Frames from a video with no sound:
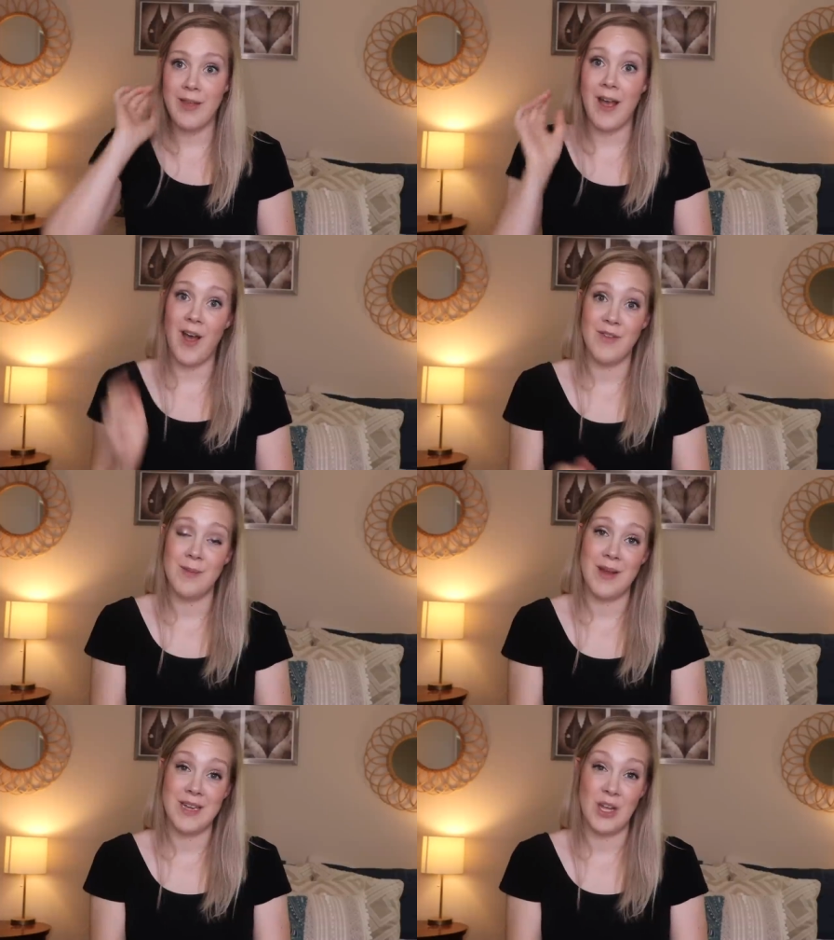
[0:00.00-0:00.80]
they often
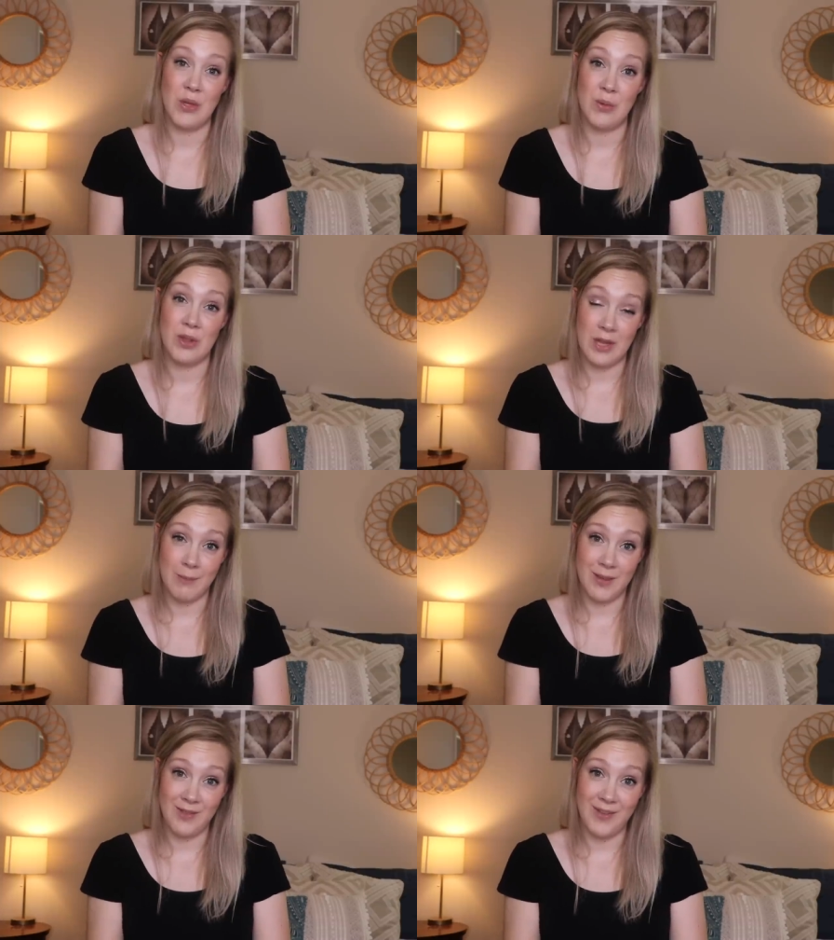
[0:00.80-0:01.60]
might tell you to stop
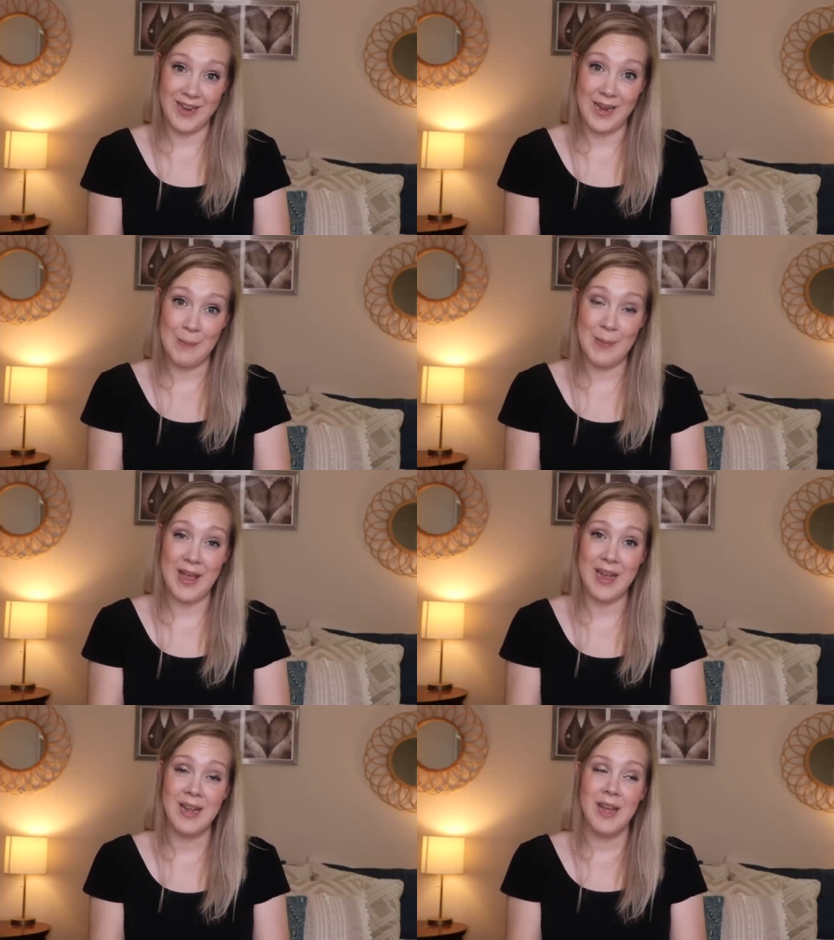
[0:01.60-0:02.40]
breastfeeding. But